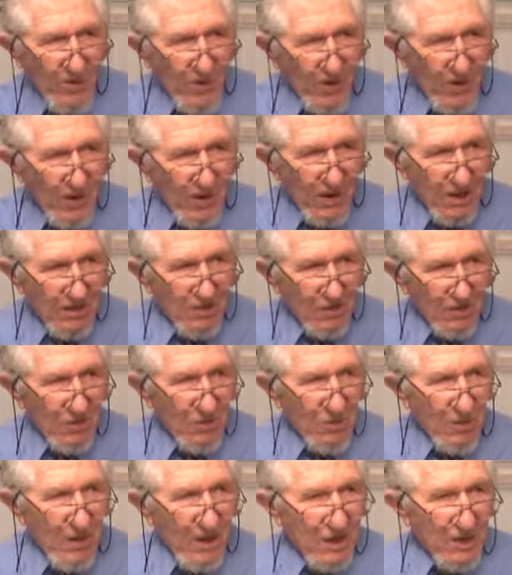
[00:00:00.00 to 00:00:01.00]
period, into
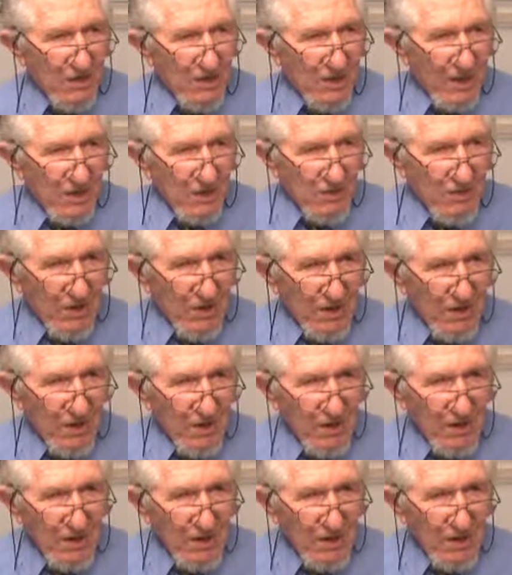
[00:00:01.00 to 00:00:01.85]
the 20th century,